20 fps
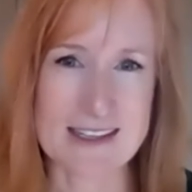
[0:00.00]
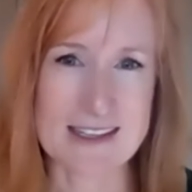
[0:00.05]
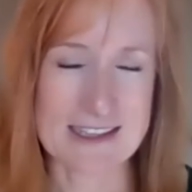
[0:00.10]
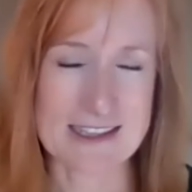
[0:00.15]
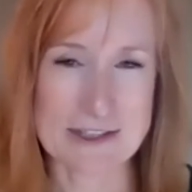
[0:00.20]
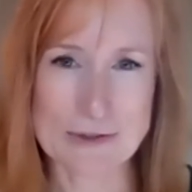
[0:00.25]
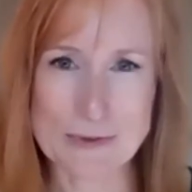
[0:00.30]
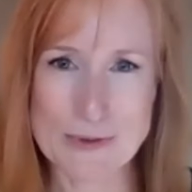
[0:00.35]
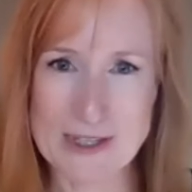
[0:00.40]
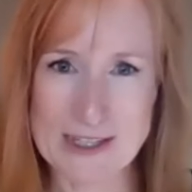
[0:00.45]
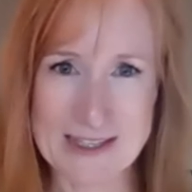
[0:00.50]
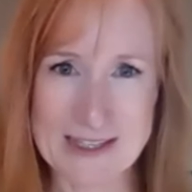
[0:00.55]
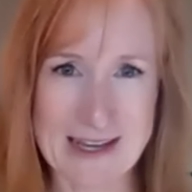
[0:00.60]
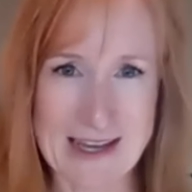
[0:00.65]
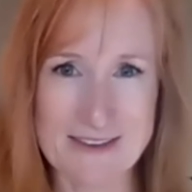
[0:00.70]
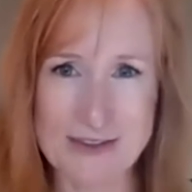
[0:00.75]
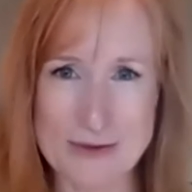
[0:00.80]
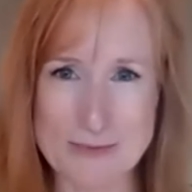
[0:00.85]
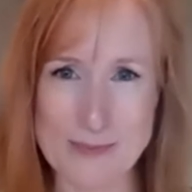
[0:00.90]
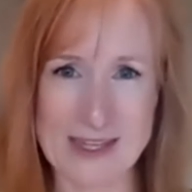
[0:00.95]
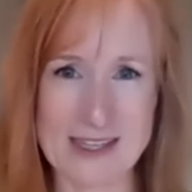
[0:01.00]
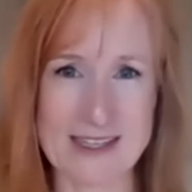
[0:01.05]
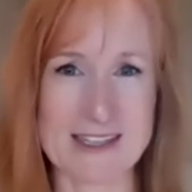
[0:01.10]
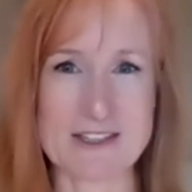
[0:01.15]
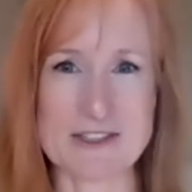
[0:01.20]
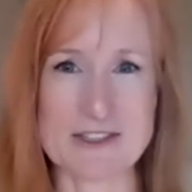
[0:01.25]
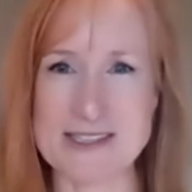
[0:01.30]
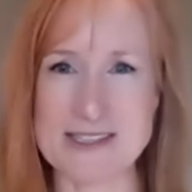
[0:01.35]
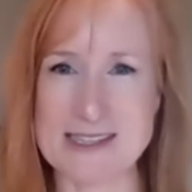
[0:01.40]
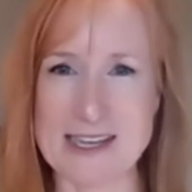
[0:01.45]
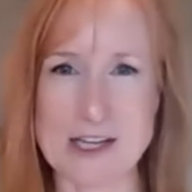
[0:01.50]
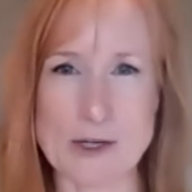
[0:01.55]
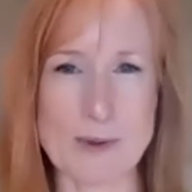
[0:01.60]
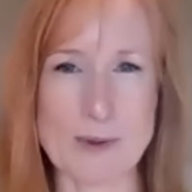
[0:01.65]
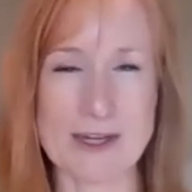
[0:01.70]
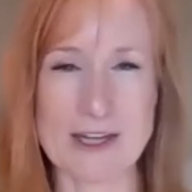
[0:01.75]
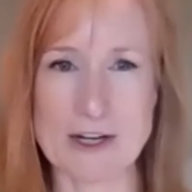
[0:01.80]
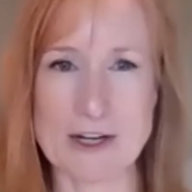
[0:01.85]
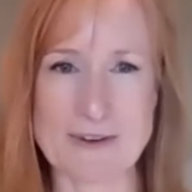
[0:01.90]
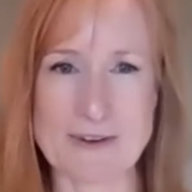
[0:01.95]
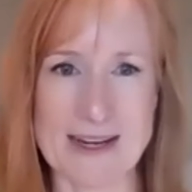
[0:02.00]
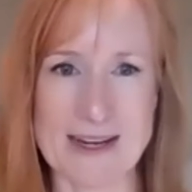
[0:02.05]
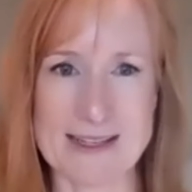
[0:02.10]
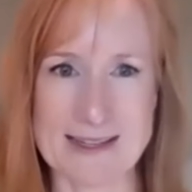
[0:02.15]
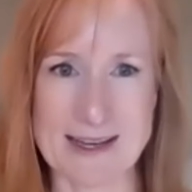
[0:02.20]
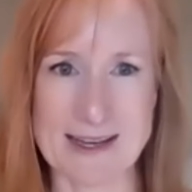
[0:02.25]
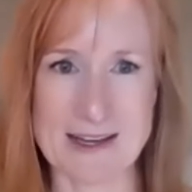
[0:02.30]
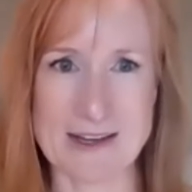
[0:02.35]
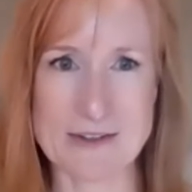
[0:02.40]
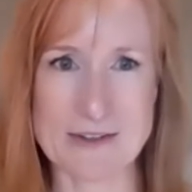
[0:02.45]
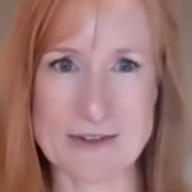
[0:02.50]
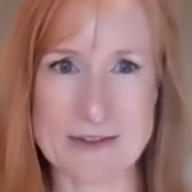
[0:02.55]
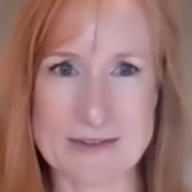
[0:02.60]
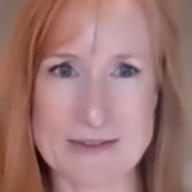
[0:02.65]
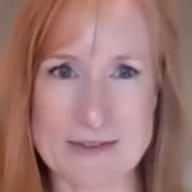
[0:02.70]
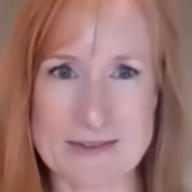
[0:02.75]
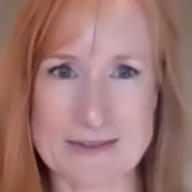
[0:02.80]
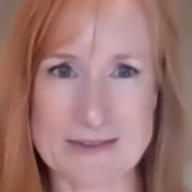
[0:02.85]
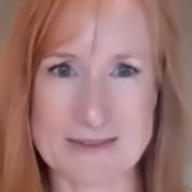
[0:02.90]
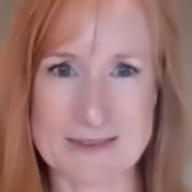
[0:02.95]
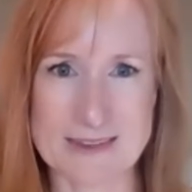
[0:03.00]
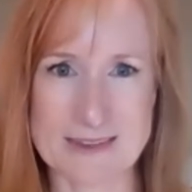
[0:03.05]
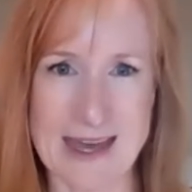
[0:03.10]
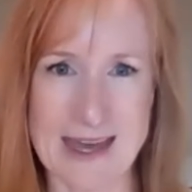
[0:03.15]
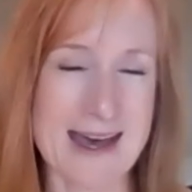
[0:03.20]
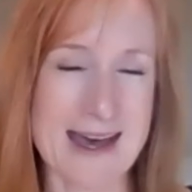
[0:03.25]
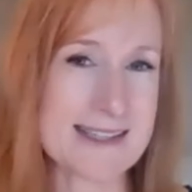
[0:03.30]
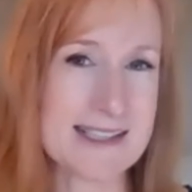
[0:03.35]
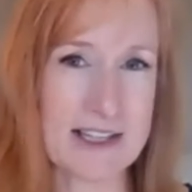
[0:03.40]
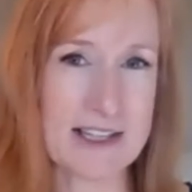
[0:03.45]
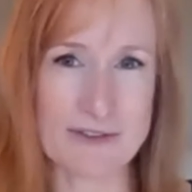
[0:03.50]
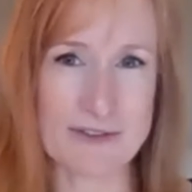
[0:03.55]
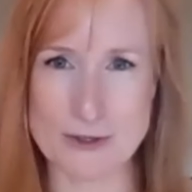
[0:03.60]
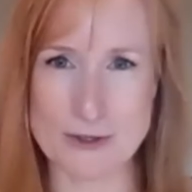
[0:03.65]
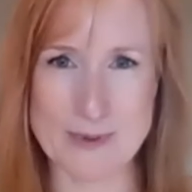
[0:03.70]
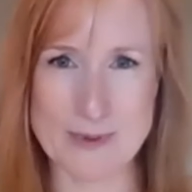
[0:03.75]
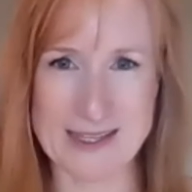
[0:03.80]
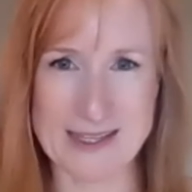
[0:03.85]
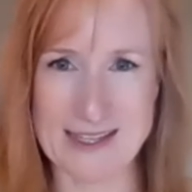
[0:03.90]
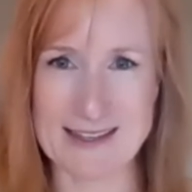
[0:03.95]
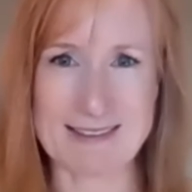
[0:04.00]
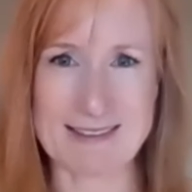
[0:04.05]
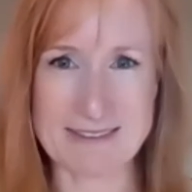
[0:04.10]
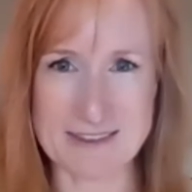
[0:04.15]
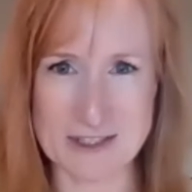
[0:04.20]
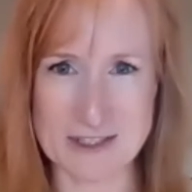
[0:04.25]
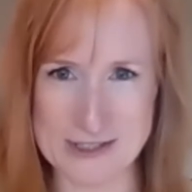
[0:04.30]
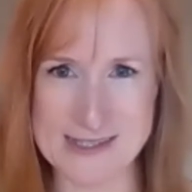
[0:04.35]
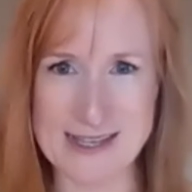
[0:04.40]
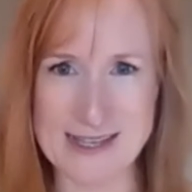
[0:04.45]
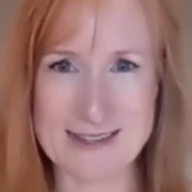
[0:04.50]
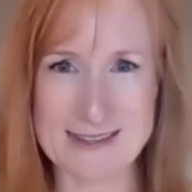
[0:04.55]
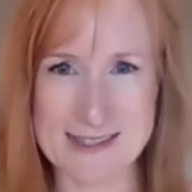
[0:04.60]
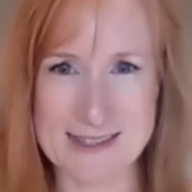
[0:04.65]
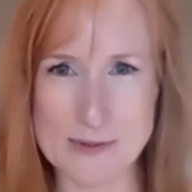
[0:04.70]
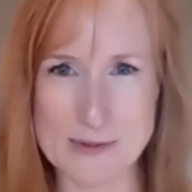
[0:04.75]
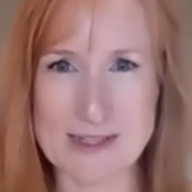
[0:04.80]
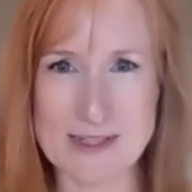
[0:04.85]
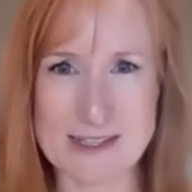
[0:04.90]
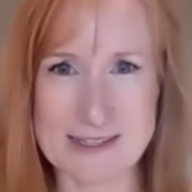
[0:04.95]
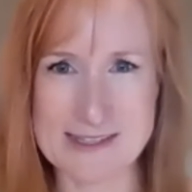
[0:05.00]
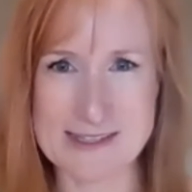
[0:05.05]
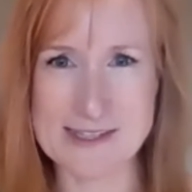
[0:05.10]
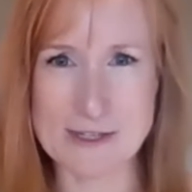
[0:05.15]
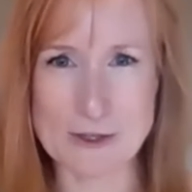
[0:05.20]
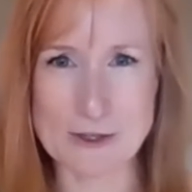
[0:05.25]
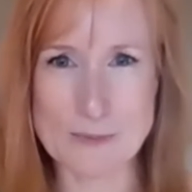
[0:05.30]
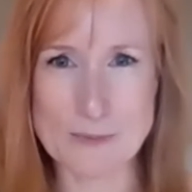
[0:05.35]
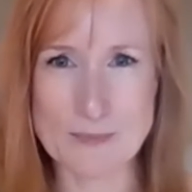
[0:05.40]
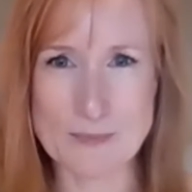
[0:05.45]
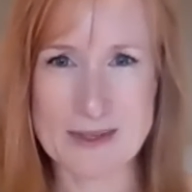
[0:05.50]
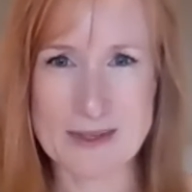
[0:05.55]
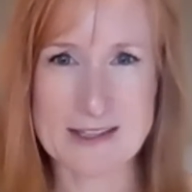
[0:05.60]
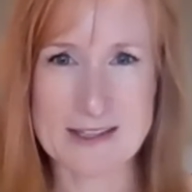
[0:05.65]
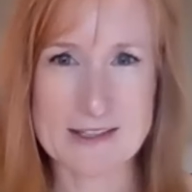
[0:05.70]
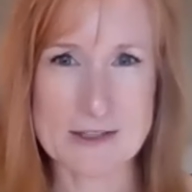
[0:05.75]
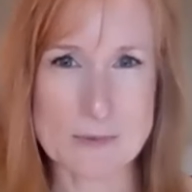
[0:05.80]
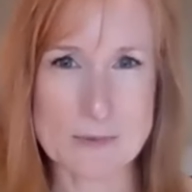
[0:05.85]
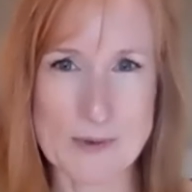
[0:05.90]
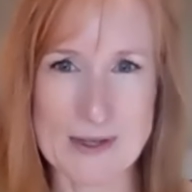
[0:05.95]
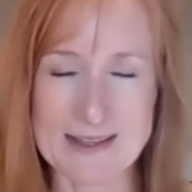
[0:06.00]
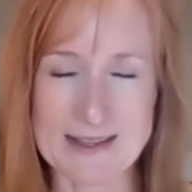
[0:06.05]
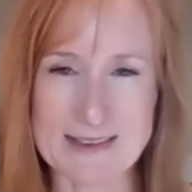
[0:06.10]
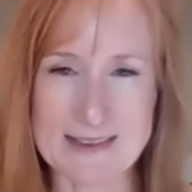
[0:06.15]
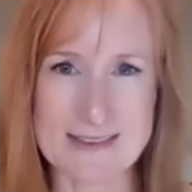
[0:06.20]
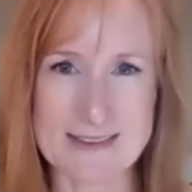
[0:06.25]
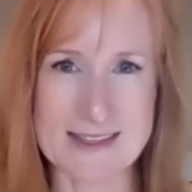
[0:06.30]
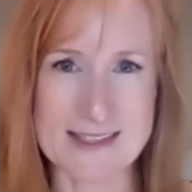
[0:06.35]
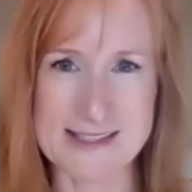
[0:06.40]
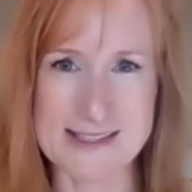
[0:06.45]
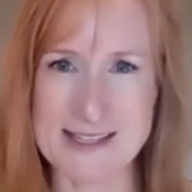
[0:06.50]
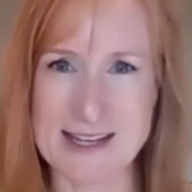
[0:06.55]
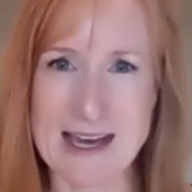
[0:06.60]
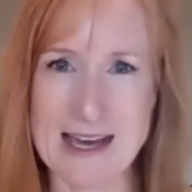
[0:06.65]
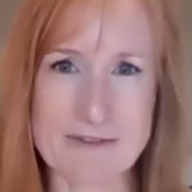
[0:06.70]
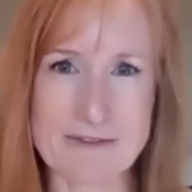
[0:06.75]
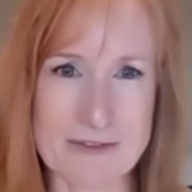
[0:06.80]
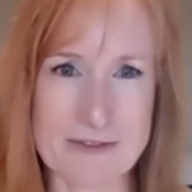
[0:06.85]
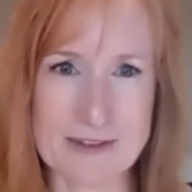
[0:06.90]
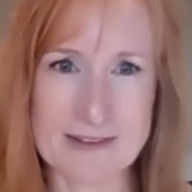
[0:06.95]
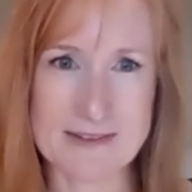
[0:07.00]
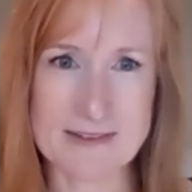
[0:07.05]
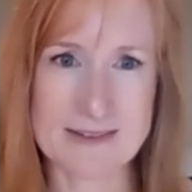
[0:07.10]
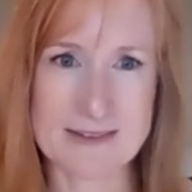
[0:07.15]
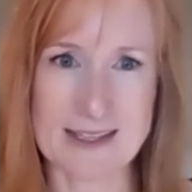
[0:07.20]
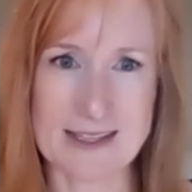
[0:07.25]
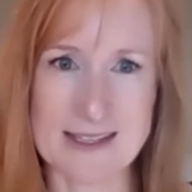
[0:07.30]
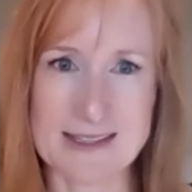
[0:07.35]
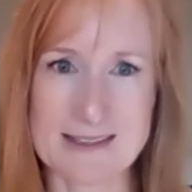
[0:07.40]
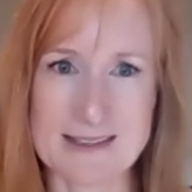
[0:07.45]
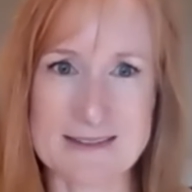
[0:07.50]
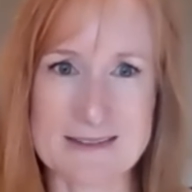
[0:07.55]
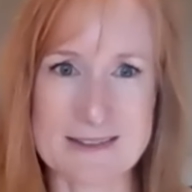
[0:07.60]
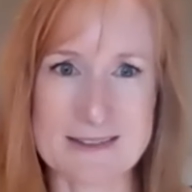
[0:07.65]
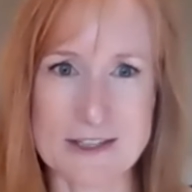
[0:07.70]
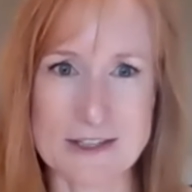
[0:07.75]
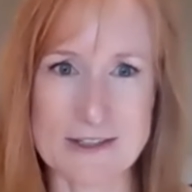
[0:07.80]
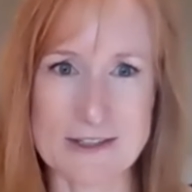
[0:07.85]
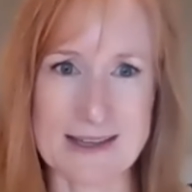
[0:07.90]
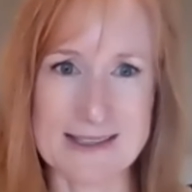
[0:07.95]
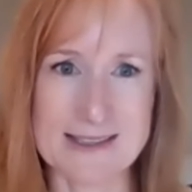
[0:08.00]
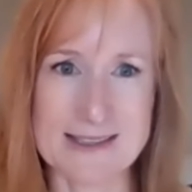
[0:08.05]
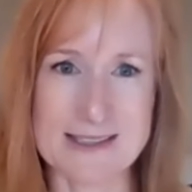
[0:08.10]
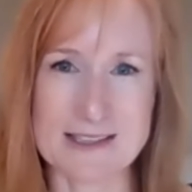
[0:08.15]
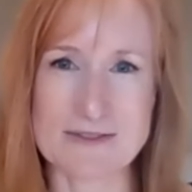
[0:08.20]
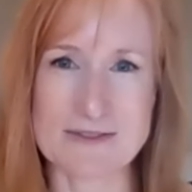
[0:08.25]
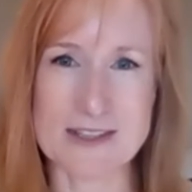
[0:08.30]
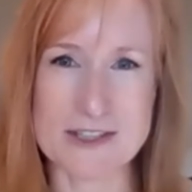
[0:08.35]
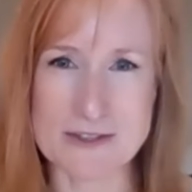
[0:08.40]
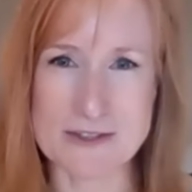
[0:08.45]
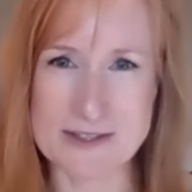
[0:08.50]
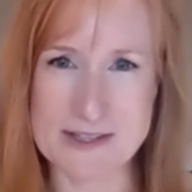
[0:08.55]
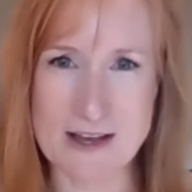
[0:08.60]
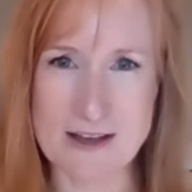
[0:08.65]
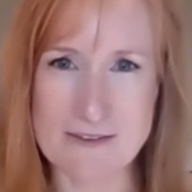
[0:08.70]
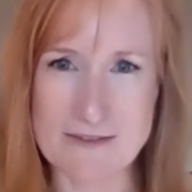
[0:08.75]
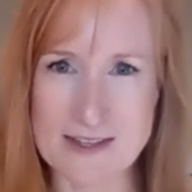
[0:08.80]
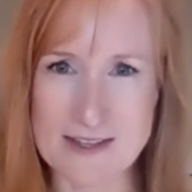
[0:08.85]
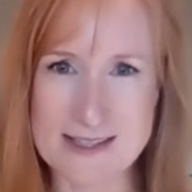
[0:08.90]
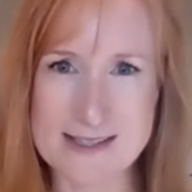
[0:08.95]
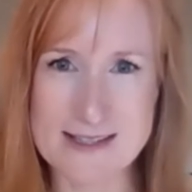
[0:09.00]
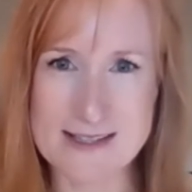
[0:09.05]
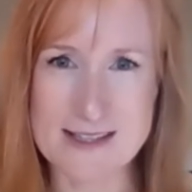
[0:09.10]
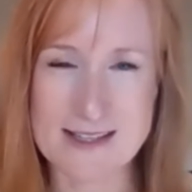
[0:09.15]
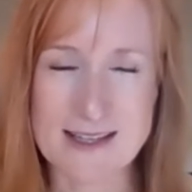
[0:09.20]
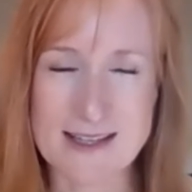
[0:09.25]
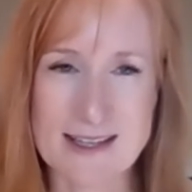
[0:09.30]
You can have a meeting just like we are right now. Ask for a meeting just like this one on Zoom with the staff in your elected official's office.